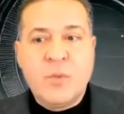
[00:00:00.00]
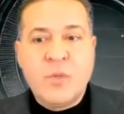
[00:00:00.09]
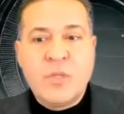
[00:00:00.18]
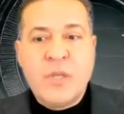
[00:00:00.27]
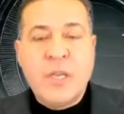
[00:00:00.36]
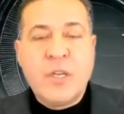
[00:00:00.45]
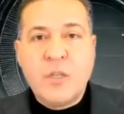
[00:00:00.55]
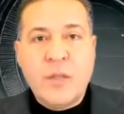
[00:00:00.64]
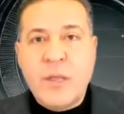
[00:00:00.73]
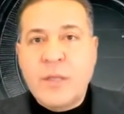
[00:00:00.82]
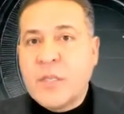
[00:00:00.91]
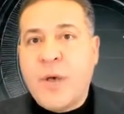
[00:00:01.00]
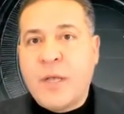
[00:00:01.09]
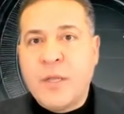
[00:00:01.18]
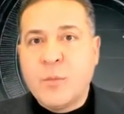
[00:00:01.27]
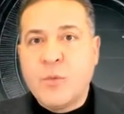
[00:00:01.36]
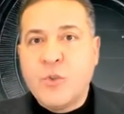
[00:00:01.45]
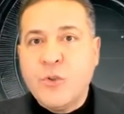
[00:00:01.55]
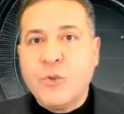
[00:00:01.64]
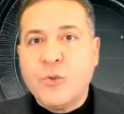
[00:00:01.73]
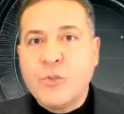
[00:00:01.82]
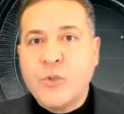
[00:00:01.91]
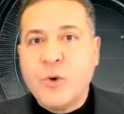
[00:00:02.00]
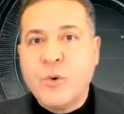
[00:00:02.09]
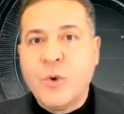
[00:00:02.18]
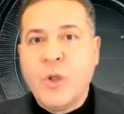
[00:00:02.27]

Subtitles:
say good things about him too. So